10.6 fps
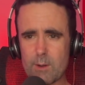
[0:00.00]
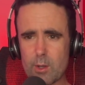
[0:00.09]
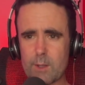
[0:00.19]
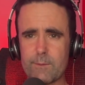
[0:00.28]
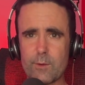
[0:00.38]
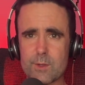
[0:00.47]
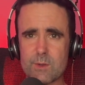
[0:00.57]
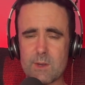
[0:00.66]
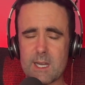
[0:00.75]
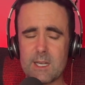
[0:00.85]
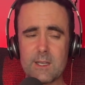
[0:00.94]
Looking forward to
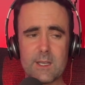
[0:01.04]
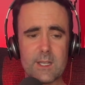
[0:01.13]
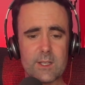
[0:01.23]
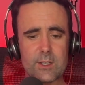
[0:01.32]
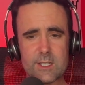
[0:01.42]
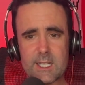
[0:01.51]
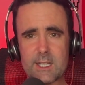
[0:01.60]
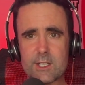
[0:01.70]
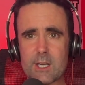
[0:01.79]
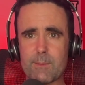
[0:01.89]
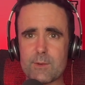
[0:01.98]
it. Going to sit in the
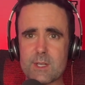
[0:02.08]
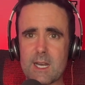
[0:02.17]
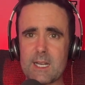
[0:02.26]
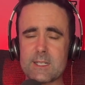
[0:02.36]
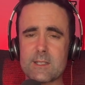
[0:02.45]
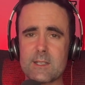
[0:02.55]
chapel stand